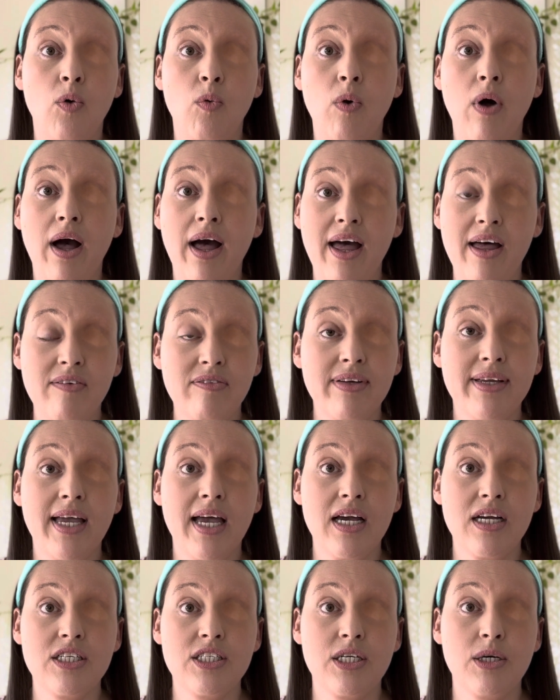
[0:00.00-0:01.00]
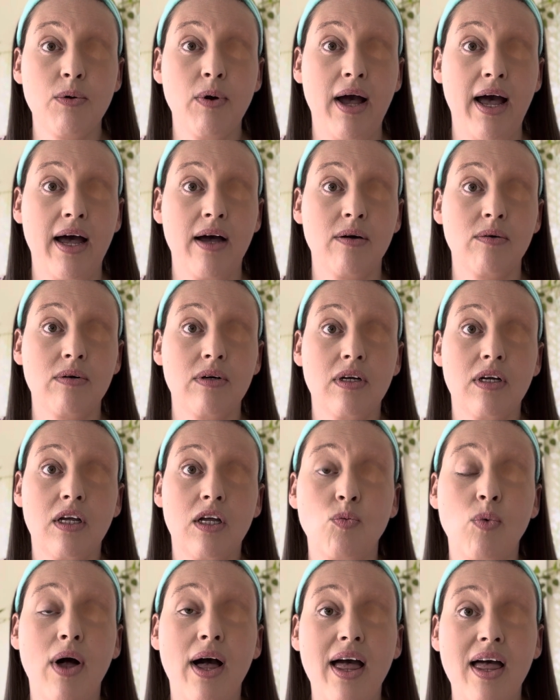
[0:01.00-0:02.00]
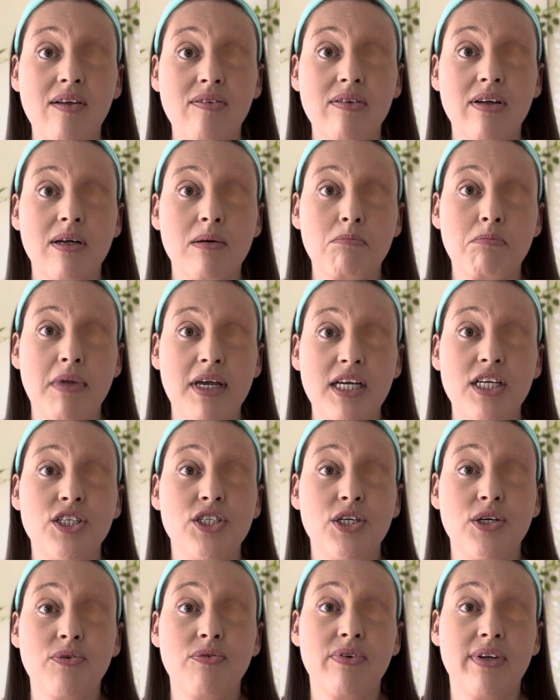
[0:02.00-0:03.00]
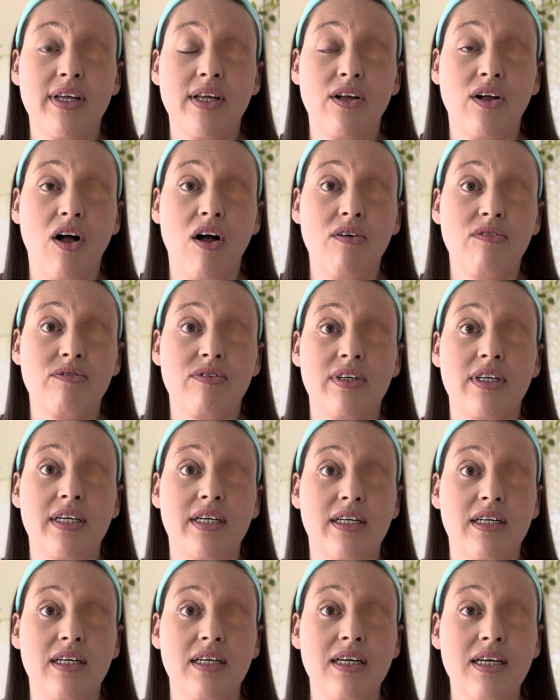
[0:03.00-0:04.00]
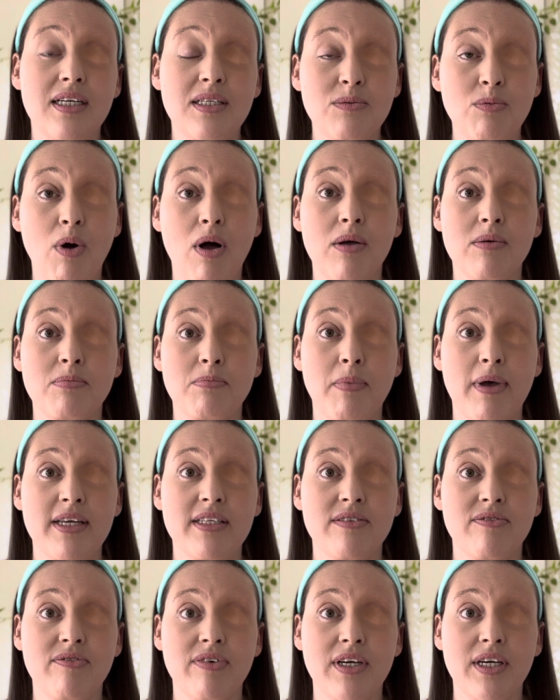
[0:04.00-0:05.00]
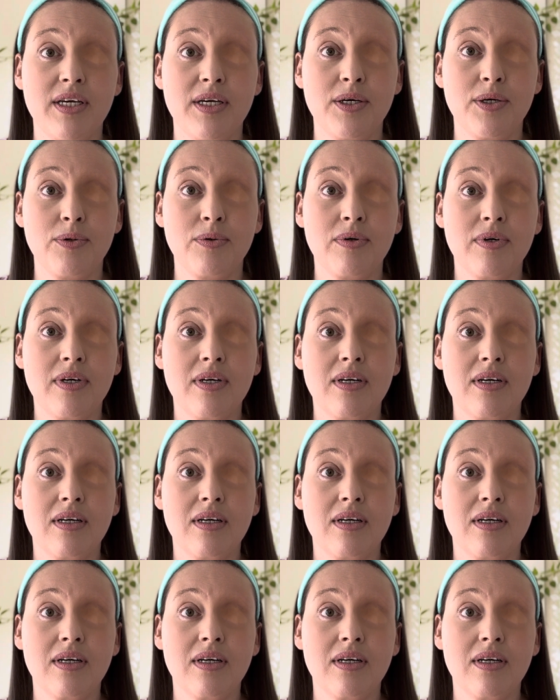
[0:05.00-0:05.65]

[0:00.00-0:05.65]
Whatever gets you out, whatever makes you feel confident is what's best for you.